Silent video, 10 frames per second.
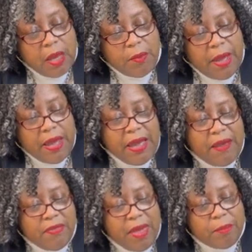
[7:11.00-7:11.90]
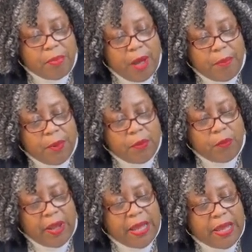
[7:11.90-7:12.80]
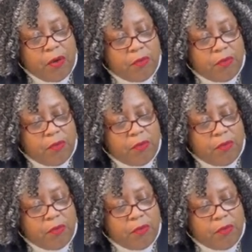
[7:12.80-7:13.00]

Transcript: May I have that puppet way